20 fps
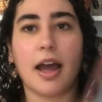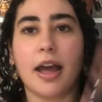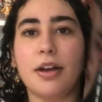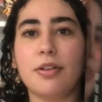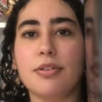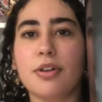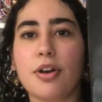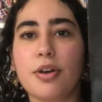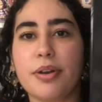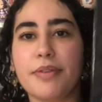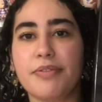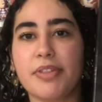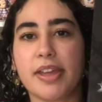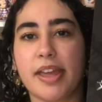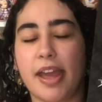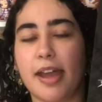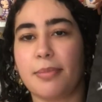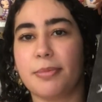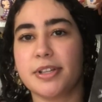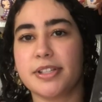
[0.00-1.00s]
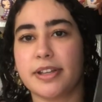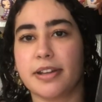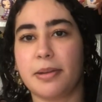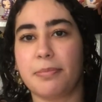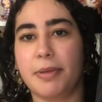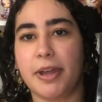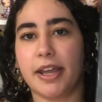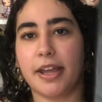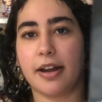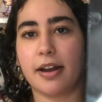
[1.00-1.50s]
I don't know if the camera's gonna
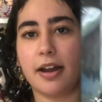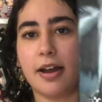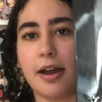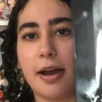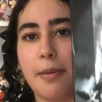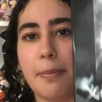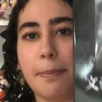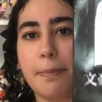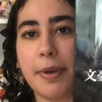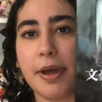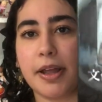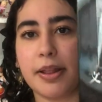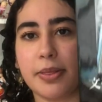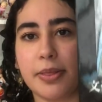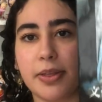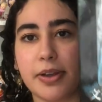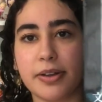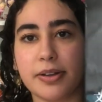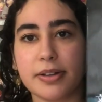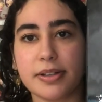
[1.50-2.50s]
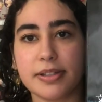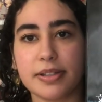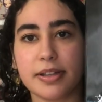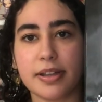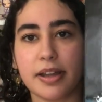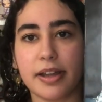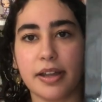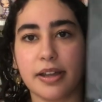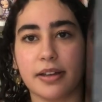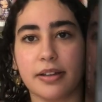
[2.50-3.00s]
pick it up, but there's
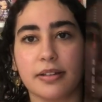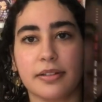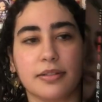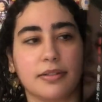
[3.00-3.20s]
like,